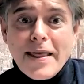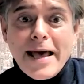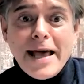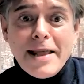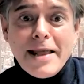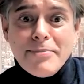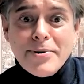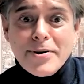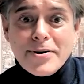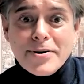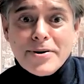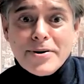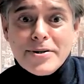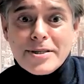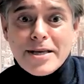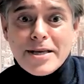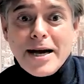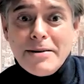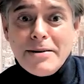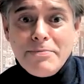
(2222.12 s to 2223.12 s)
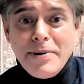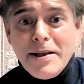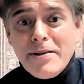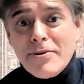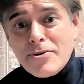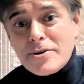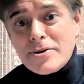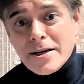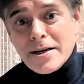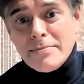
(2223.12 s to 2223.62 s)
that because I'd
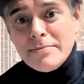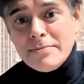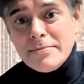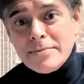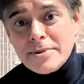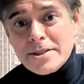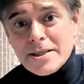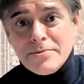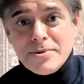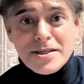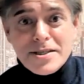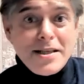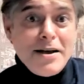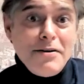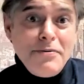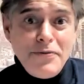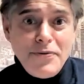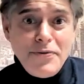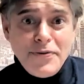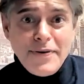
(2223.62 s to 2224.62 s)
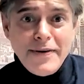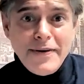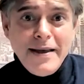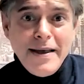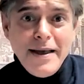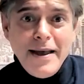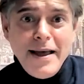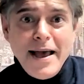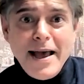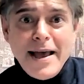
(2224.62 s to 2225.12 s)
been through some stuff.
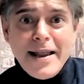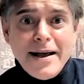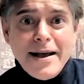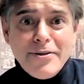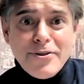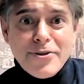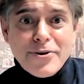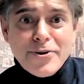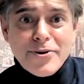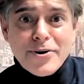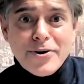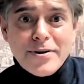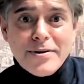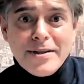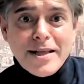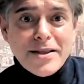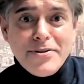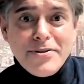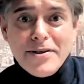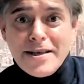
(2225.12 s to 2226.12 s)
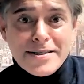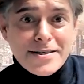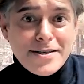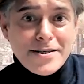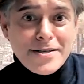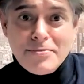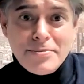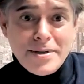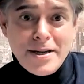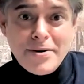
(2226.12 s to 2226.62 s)
And I thought
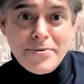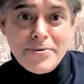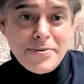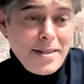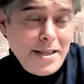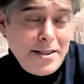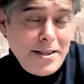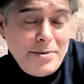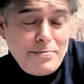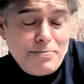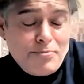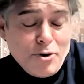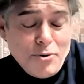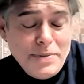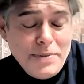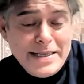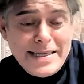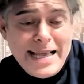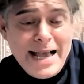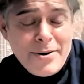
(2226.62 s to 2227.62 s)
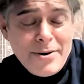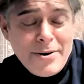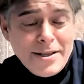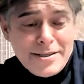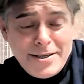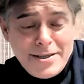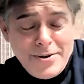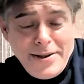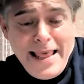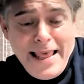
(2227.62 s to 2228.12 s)
nothing brought me down
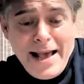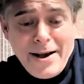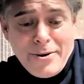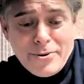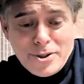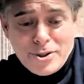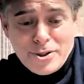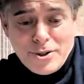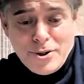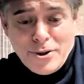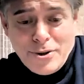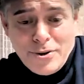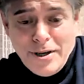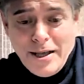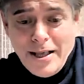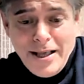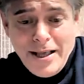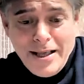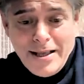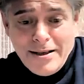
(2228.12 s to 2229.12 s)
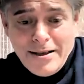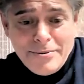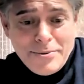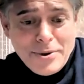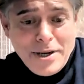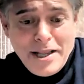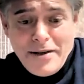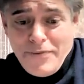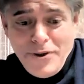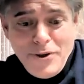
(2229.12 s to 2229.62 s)
until now. So
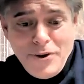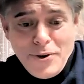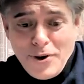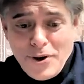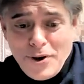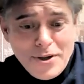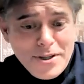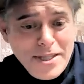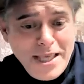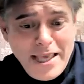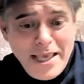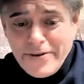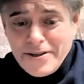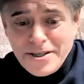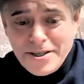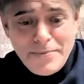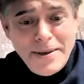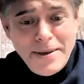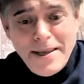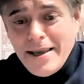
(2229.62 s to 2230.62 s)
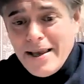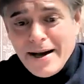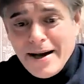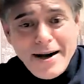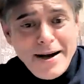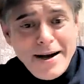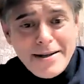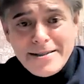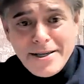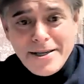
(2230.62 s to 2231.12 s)
whatever you got, give it to me.
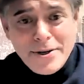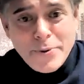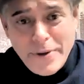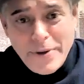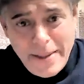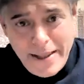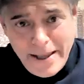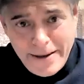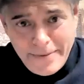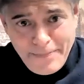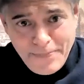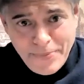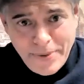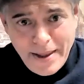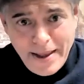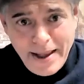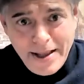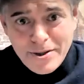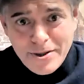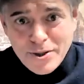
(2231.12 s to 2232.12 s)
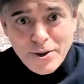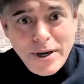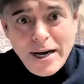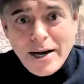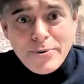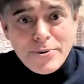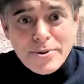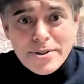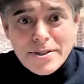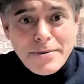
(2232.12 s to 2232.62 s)
I'll deal with it. And so
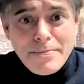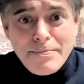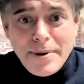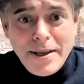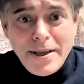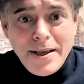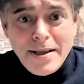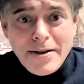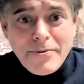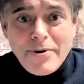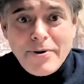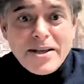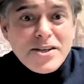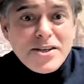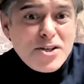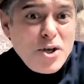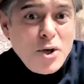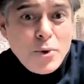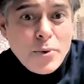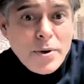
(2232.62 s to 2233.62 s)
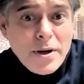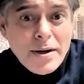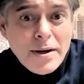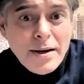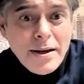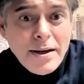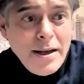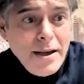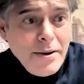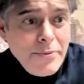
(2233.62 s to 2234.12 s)
I was the big rescuer
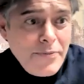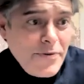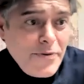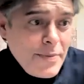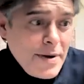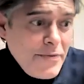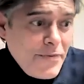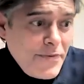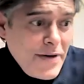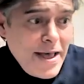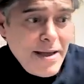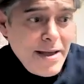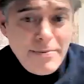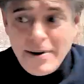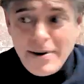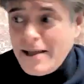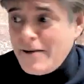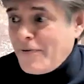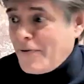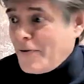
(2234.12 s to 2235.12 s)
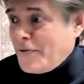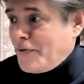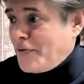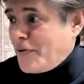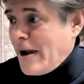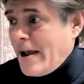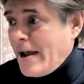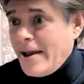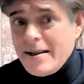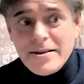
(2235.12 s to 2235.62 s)
for my family, for
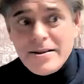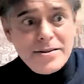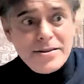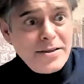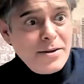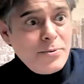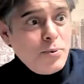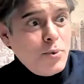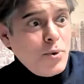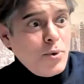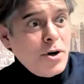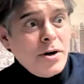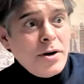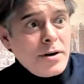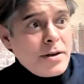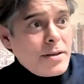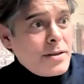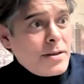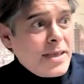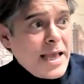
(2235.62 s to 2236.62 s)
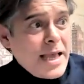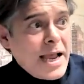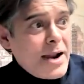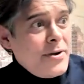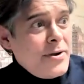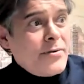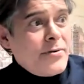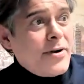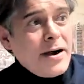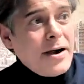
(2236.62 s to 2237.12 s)
friends, at work.
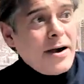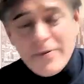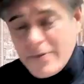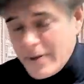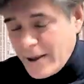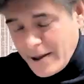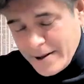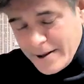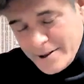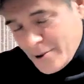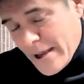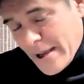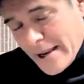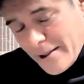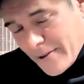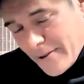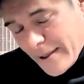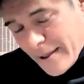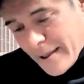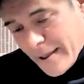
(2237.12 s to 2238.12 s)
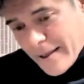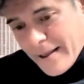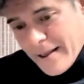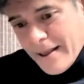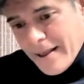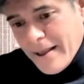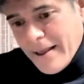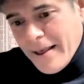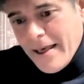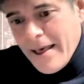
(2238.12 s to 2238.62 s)
Gary arrived, he could do anything.
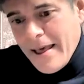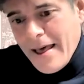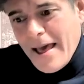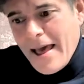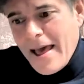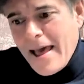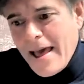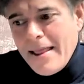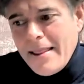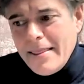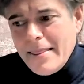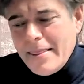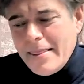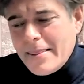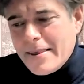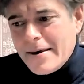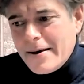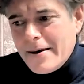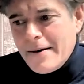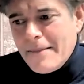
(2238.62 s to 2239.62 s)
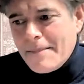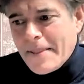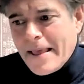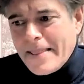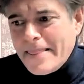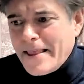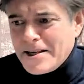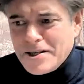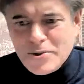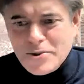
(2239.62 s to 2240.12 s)
And
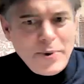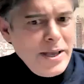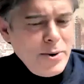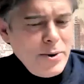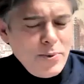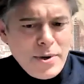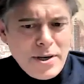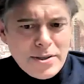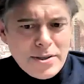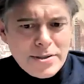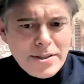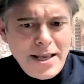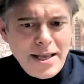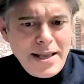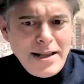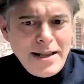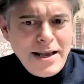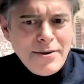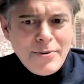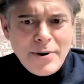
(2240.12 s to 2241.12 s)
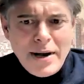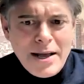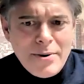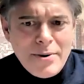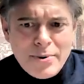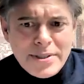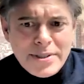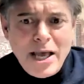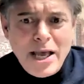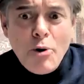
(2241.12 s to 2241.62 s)
that's the way it was. And I
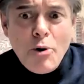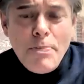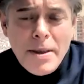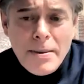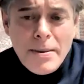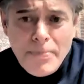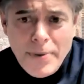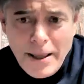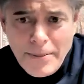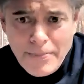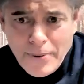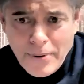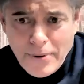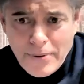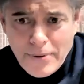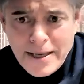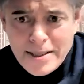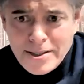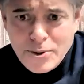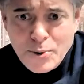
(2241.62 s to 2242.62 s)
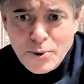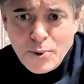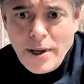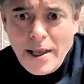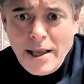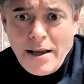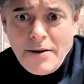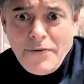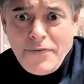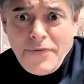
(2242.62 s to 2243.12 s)
was helping people. That's the
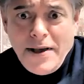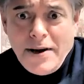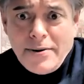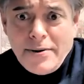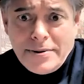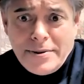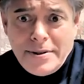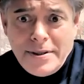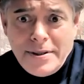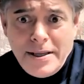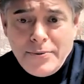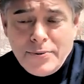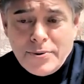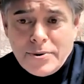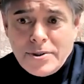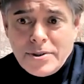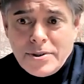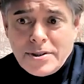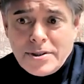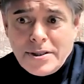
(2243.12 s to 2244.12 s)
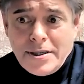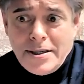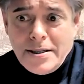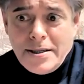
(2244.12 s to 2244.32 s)
way I felt. And it was,